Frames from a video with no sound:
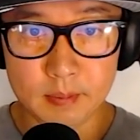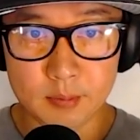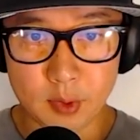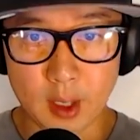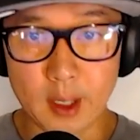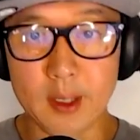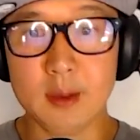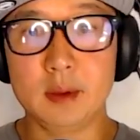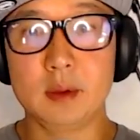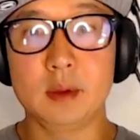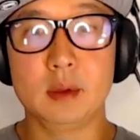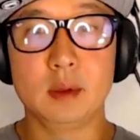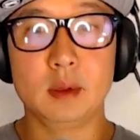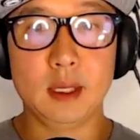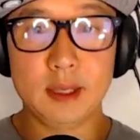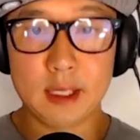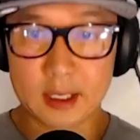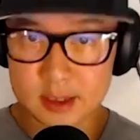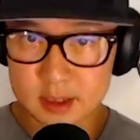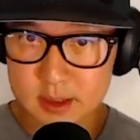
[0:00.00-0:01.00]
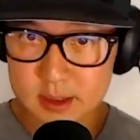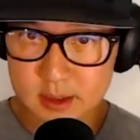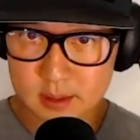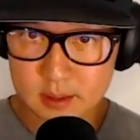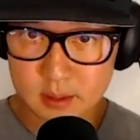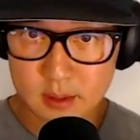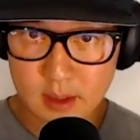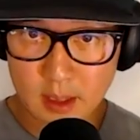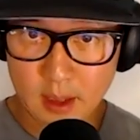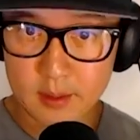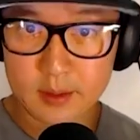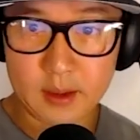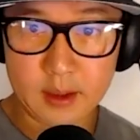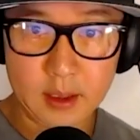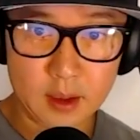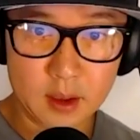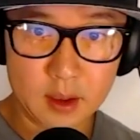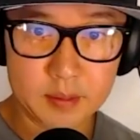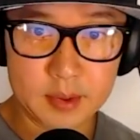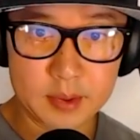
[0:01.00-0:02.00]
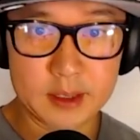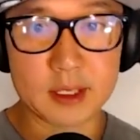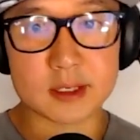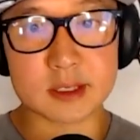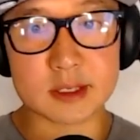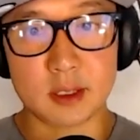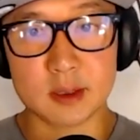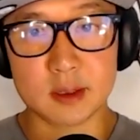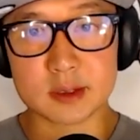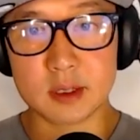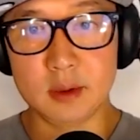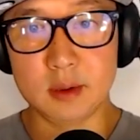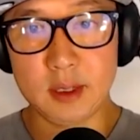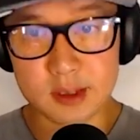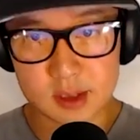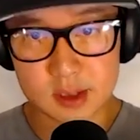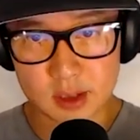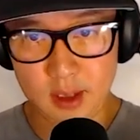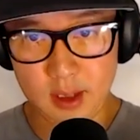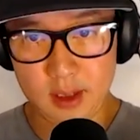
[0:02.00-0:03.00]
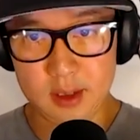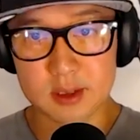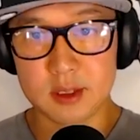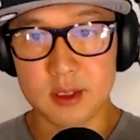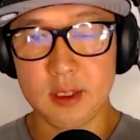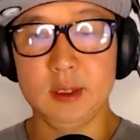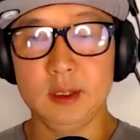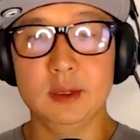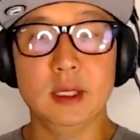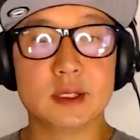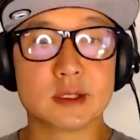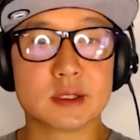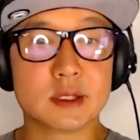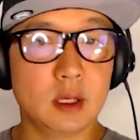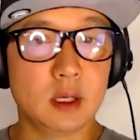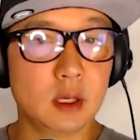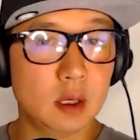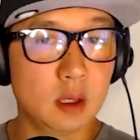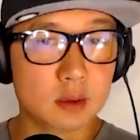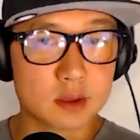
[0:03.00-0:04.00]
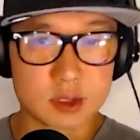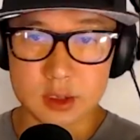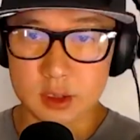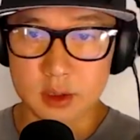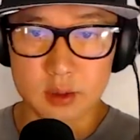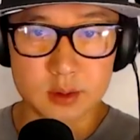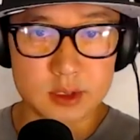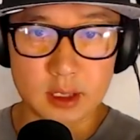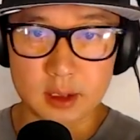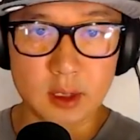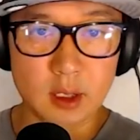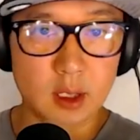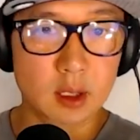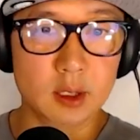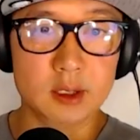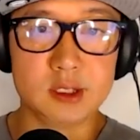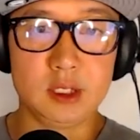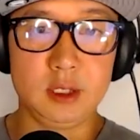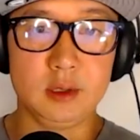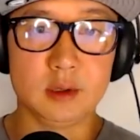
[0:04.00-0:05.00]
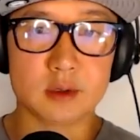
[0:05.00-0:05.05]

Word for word: right? And that's healthcare, but that's also education, that's also technology.